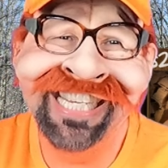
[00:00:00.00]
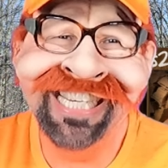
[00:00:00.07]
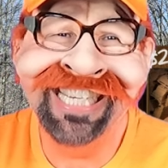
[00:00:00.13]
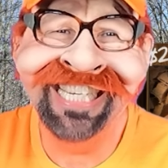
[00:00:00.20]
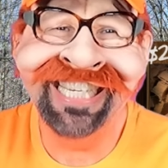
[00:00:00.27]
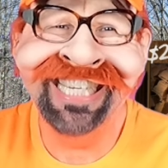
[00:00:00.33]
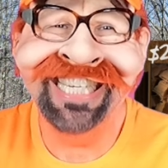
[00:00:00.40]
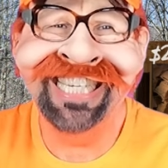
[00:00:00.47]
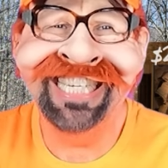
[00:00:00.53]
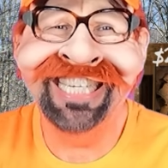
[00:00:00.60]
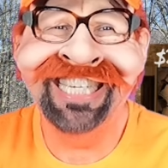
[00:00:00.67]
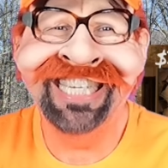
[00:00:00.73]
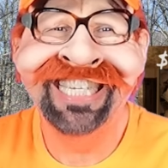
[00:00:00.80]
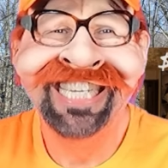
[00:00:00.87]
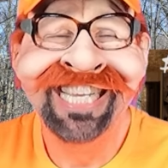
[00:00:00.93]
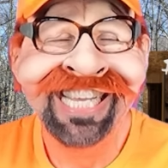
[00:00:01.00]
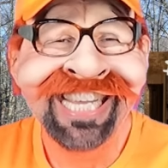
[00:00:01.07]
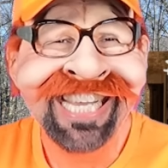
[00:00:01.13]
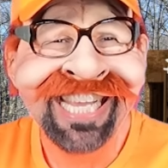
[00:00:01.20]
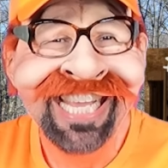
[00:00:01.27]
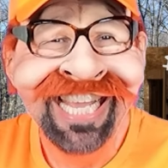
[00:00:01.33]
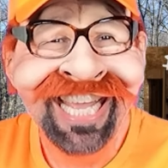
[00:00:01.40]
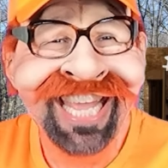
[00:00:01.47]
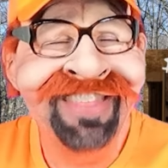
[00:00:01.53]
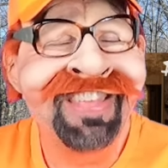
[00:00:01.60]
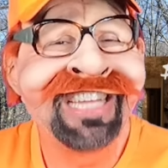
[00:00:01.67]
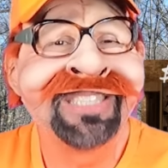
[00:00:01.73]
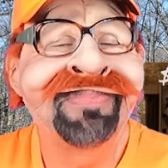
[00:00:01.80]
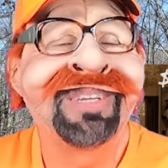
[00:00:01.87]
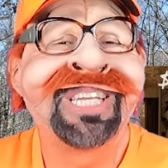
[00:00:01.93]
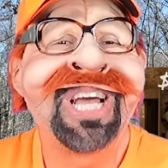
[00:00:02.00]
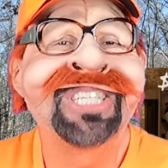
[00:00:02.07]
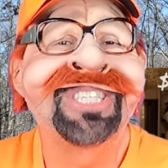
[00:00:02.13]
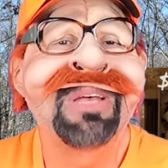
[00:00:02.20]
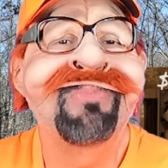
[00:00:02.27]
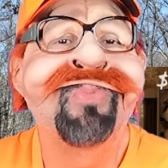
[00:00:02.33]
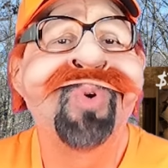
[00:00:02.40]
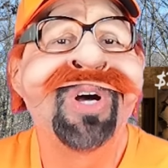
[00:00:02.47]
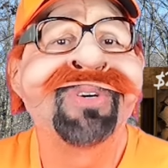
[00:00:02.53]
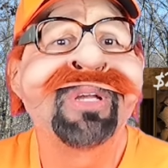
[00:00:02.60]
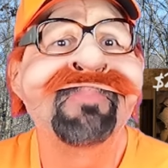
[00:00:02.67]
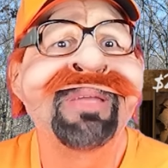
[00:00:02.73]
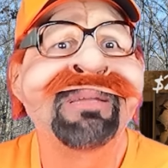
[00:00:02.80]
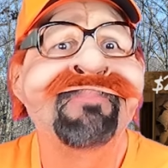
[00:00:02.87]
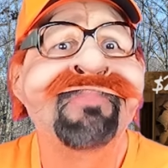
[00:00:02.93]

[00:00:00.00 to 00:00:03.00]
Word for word: and that's because I'm welcoming